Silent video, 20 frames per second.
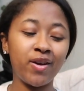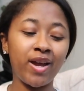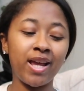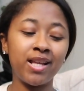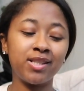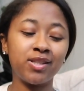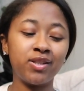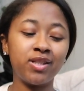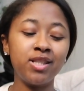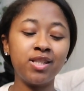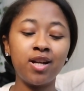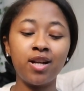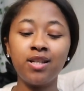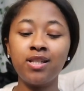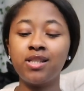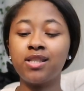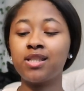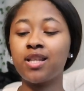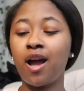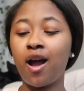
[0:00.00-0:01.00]
Okay, so these are
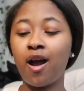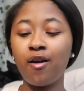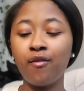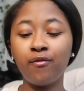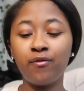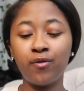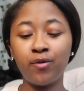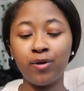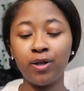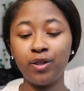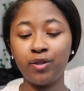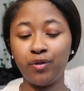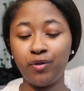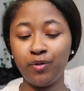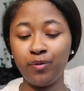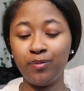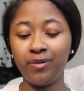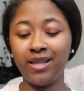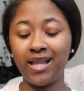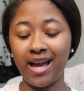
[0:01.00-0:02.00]
these Tom Ford
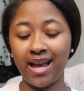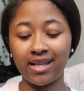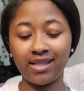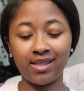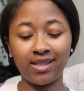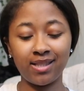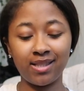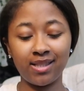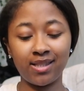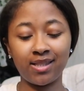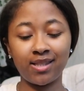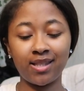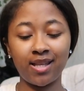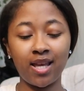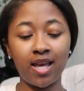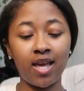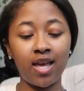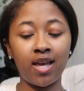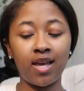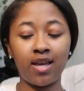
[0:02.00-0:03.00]
dupe glasses.
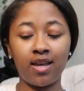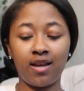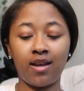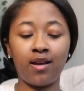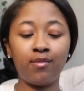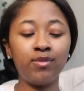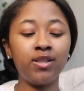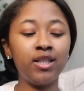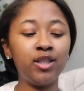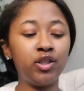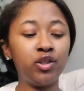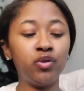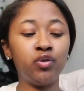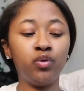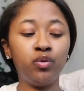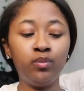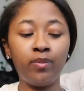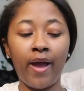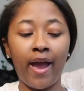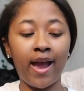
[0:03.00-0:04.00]
I'm such a
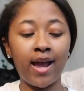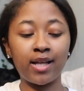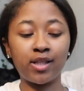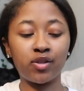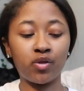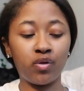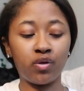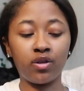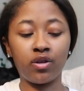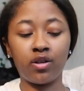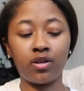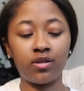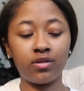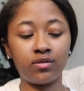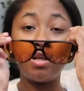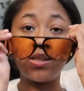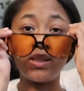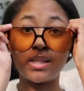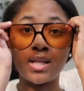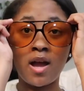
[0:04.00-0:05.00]
dupe ass girl.
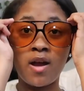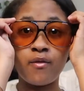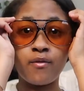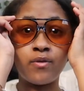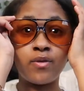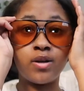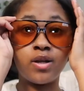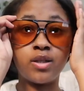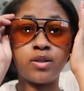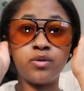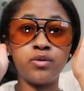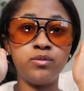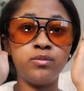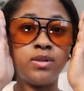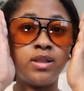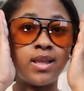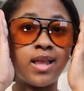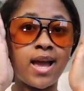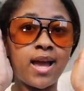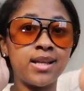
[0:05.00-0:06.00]
These Tom Ford dupe
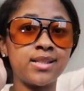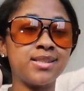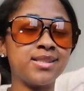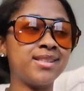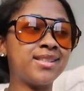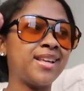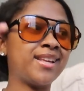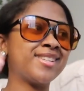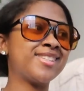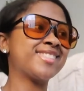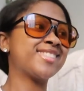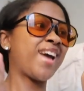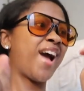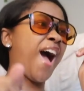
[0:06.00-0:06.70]
glasses.